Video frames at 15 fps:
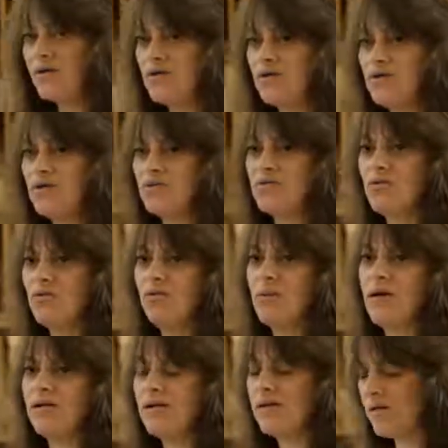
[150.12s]
I couldn't use oil
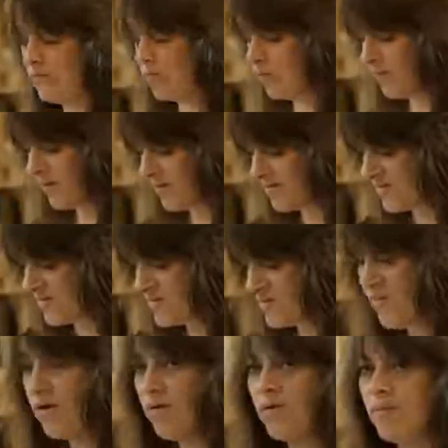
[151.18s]
paint anymore because the
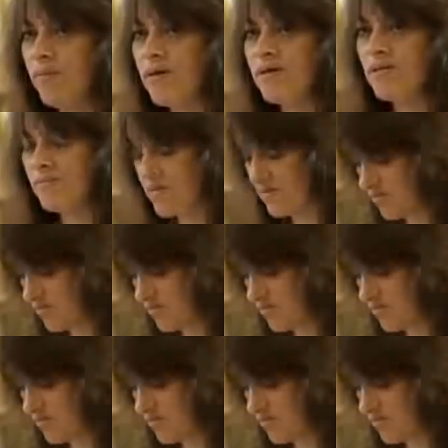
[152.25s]
smell reminded